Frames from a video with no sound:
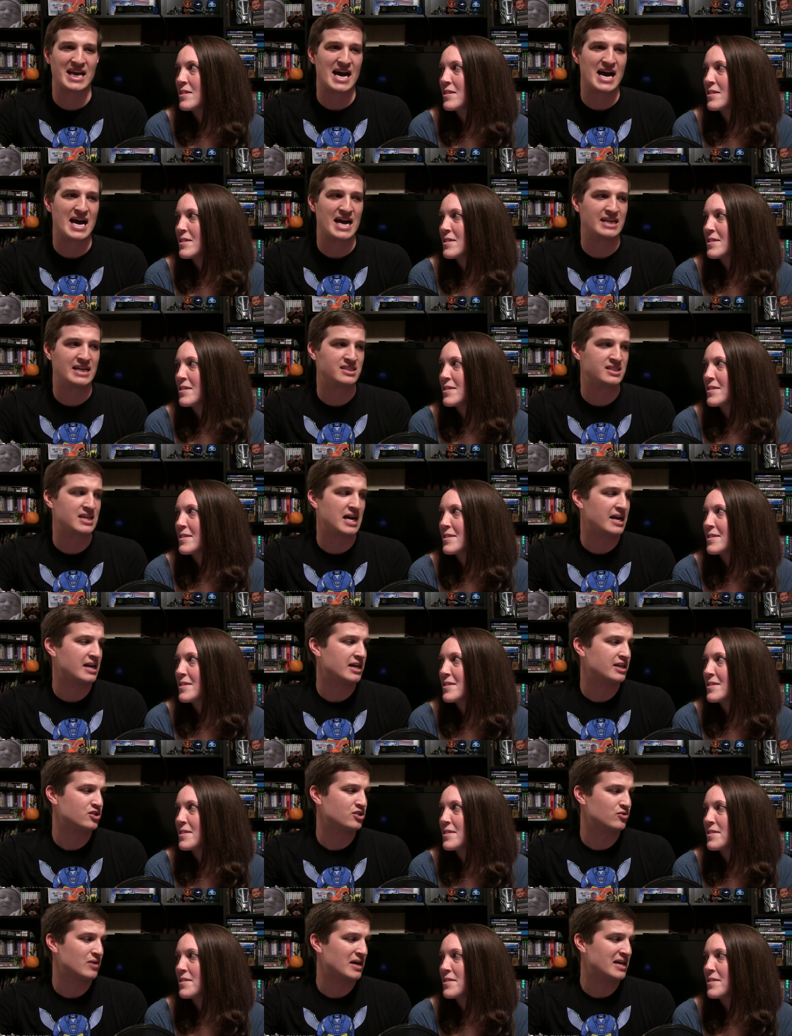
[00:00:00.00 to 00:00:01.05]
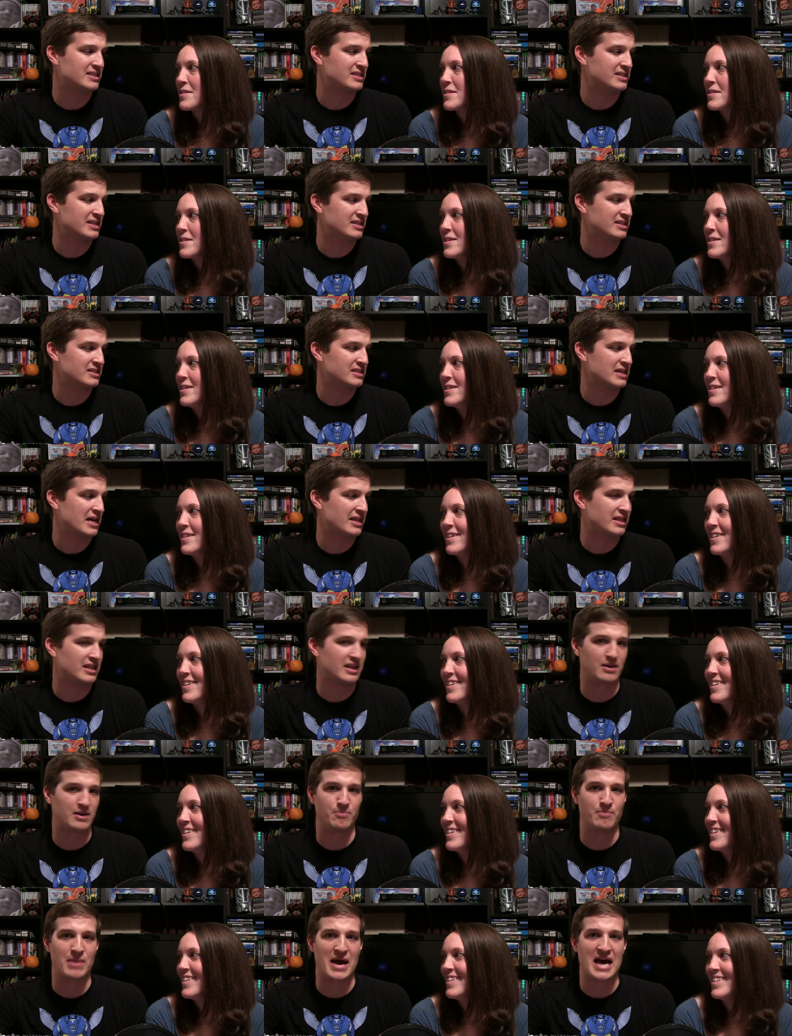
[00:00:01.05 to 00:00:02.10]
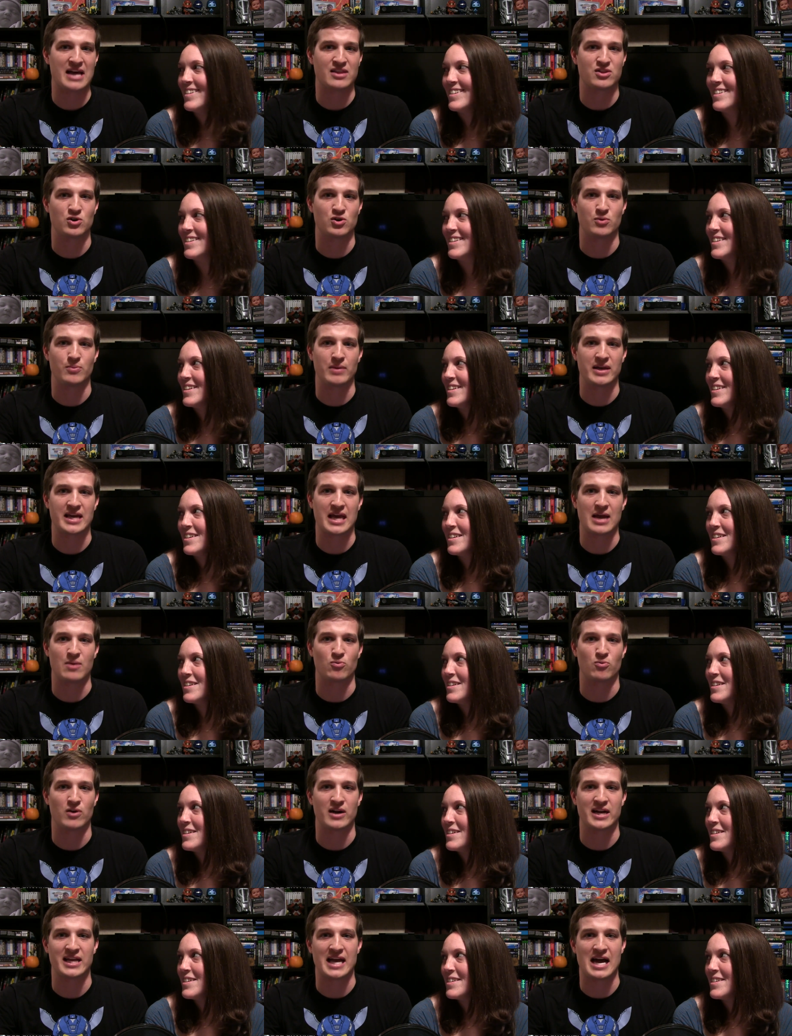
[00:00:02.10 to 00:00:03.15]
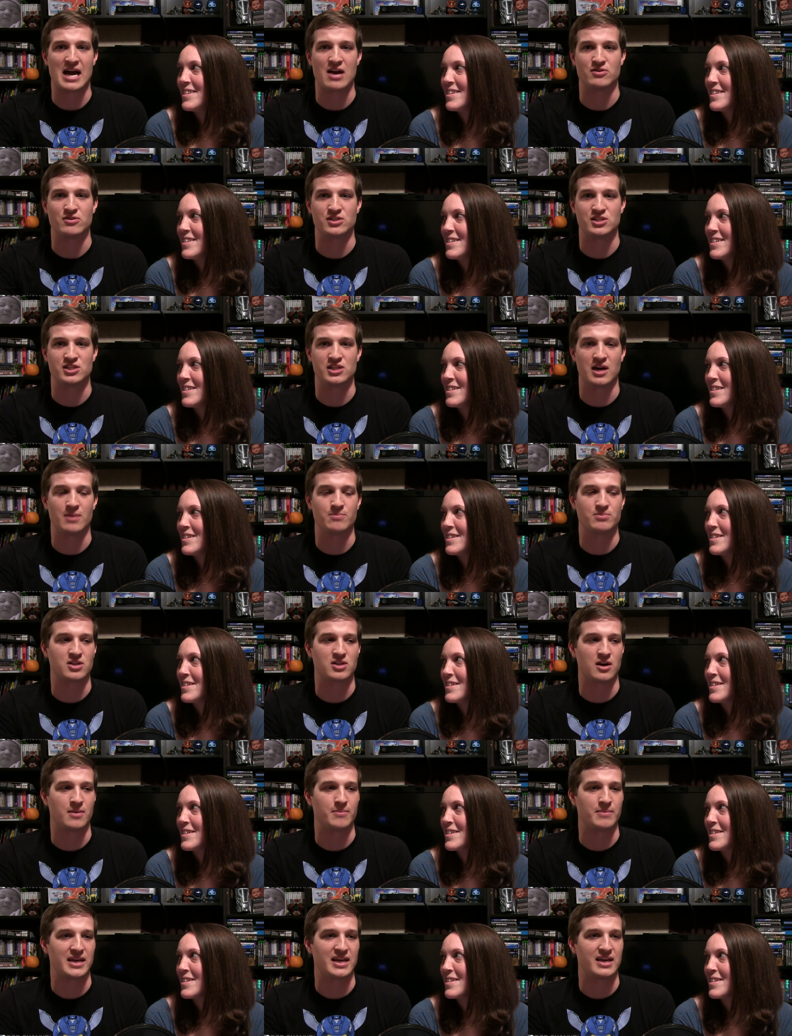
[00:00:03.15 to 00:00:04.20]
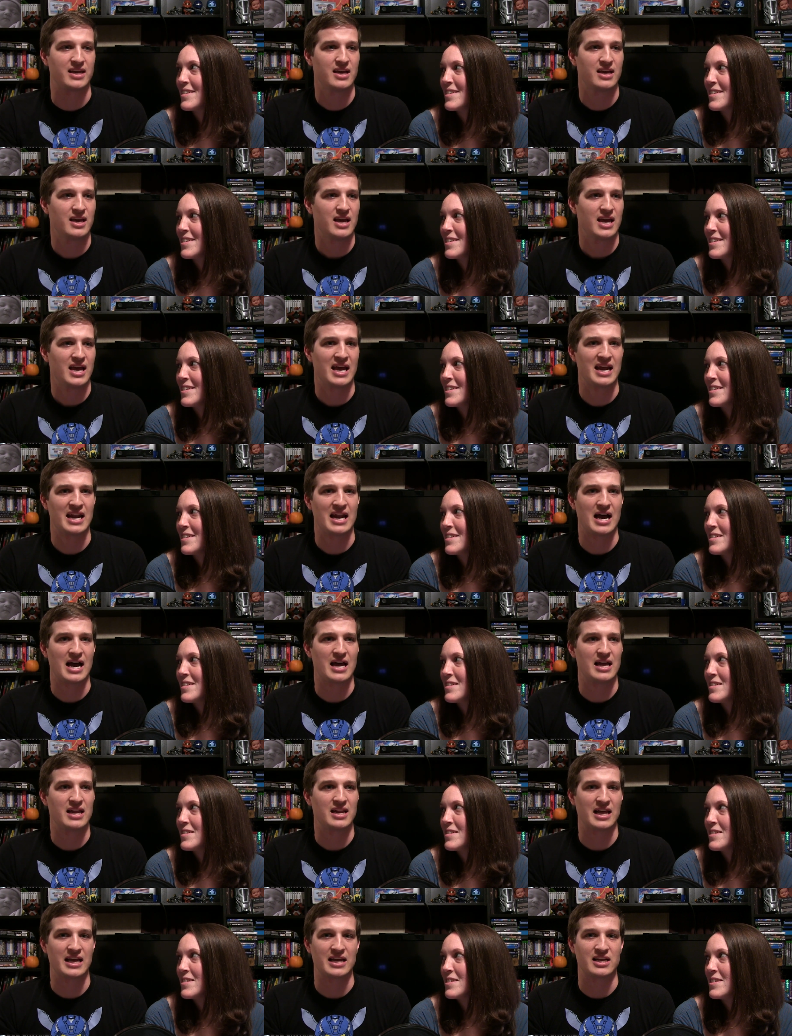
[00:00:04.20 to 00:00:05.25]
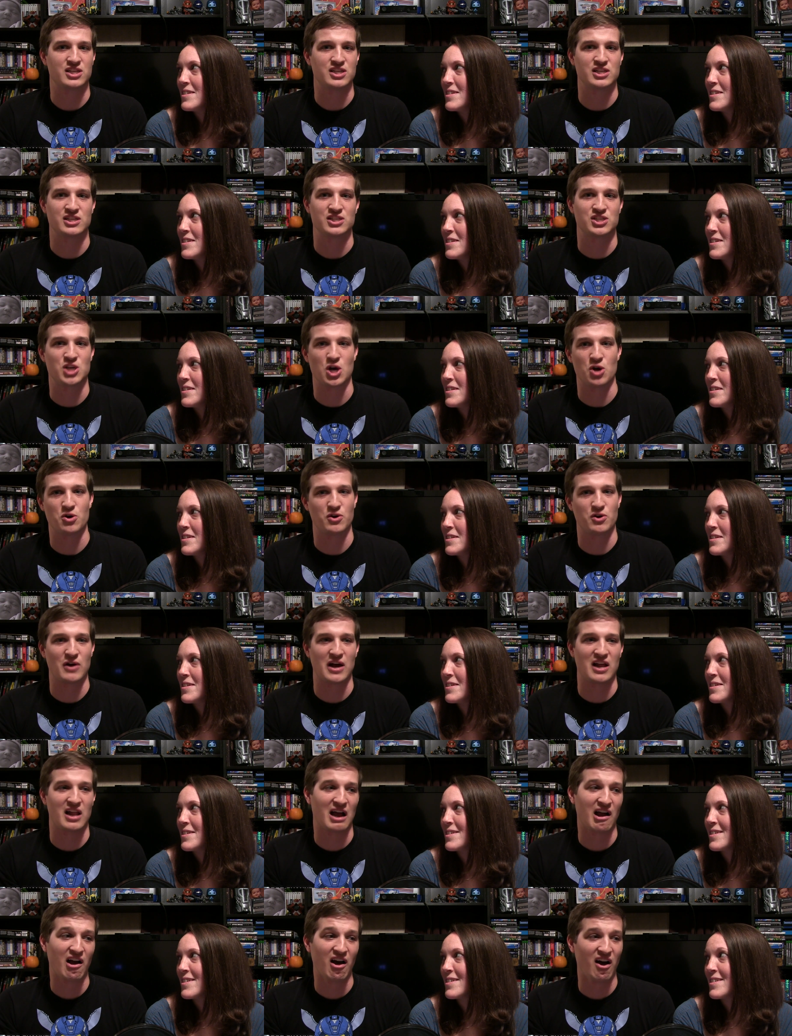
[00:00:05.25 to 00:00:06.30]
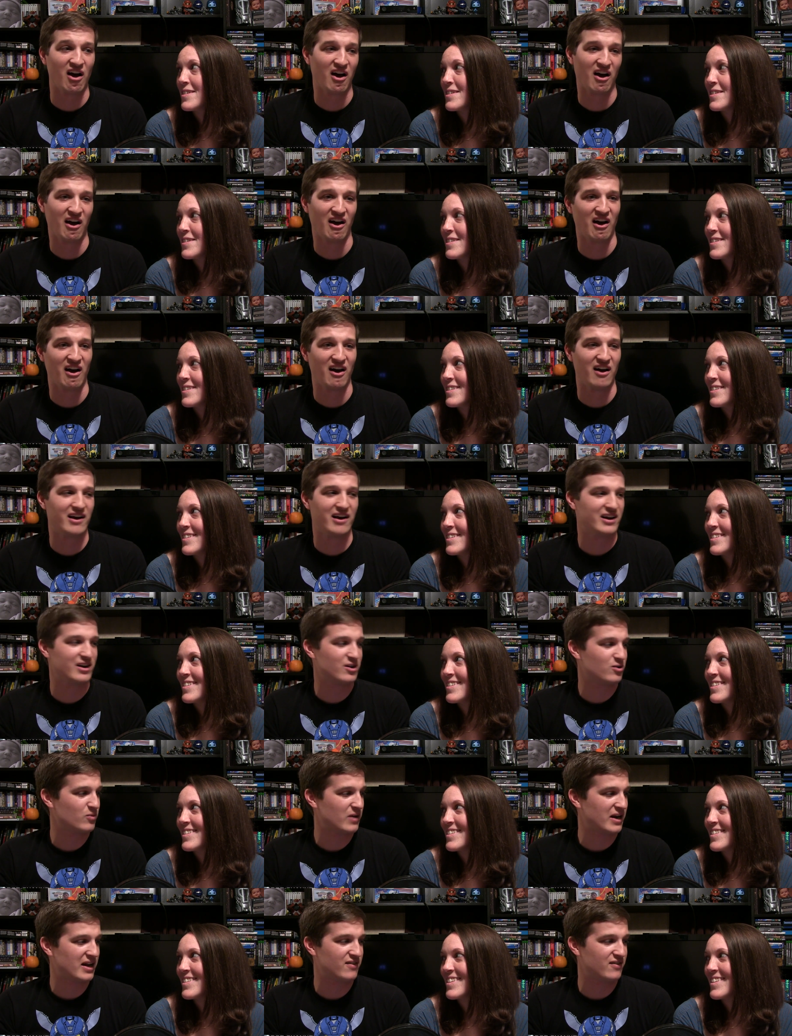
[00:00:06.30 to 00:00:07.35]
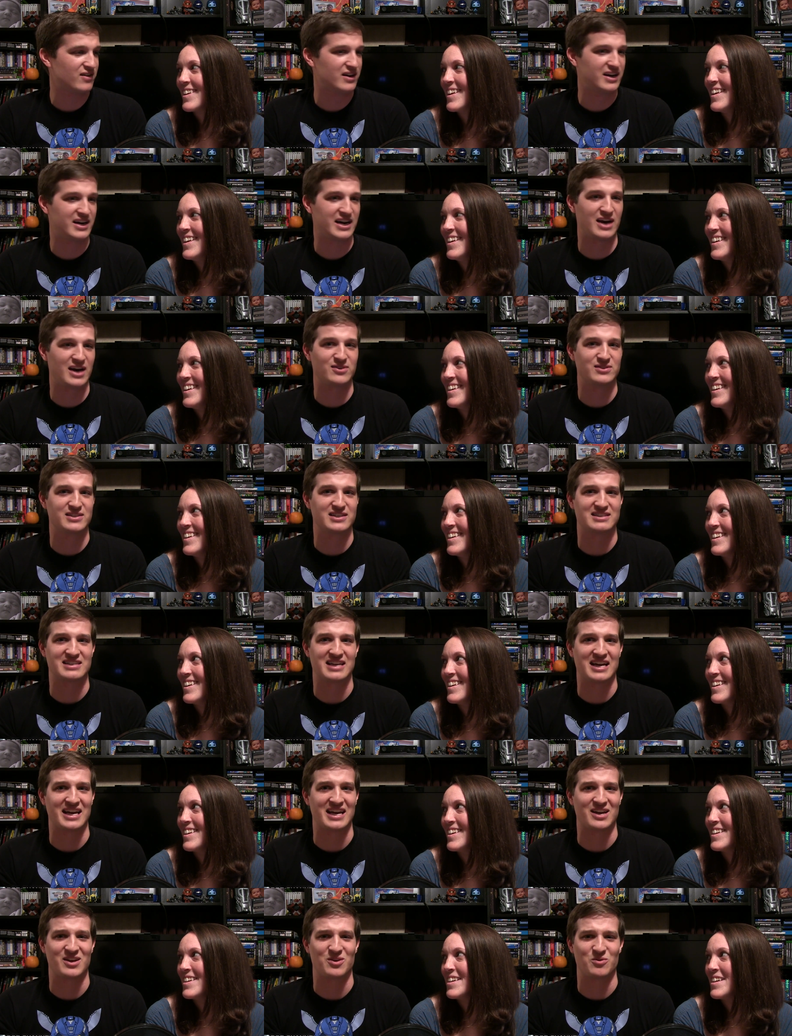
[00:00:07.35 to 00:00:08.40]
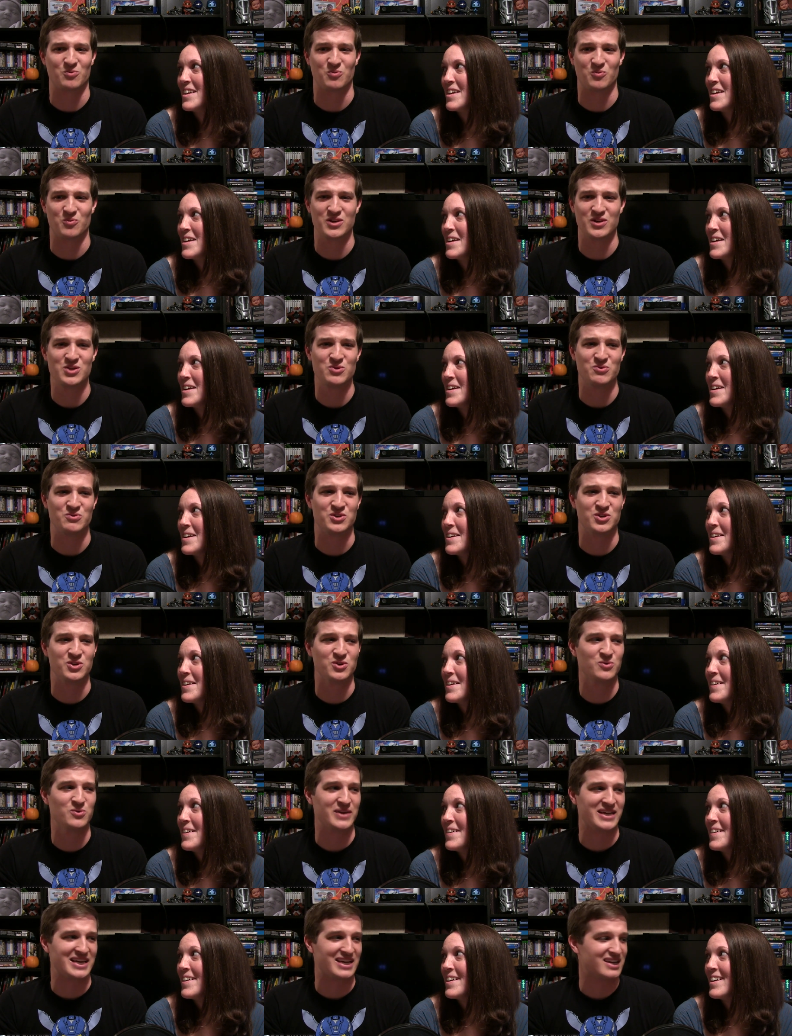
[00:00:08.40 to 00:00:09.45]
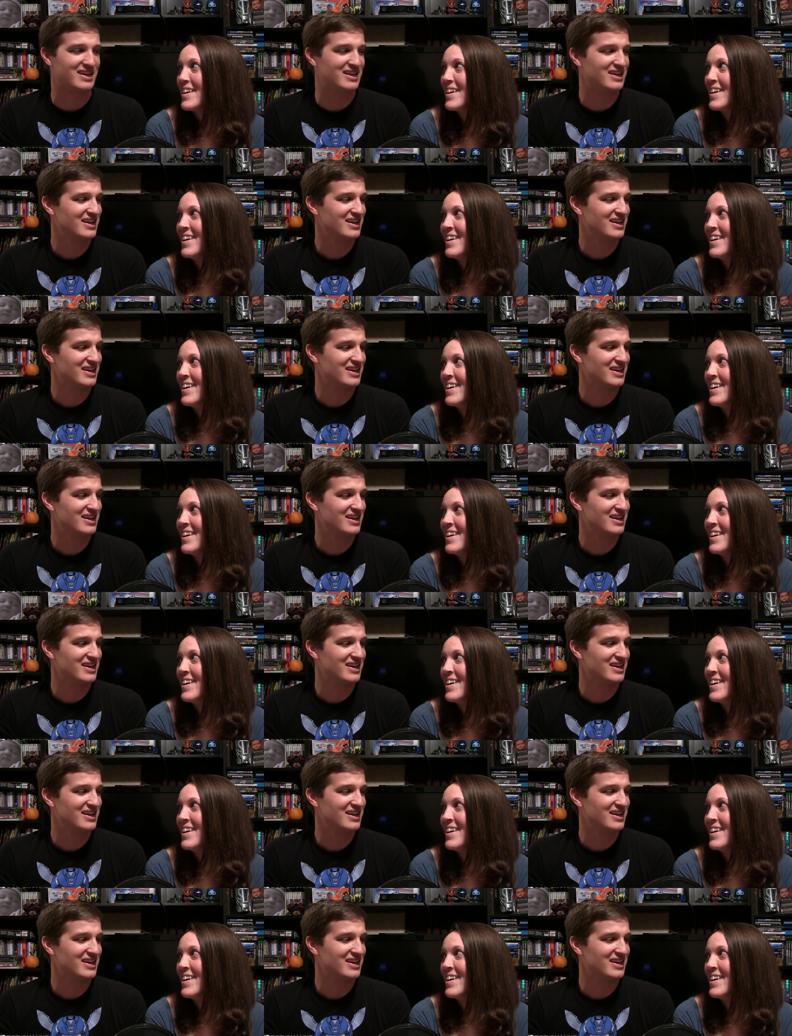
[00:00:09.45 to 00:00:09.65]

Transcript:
Speaker 1: guys got undressed inside the bathroom and came running out and jumped on me. And I, like just joking around, like, oh, or whatever. And I was just like, what are you doing?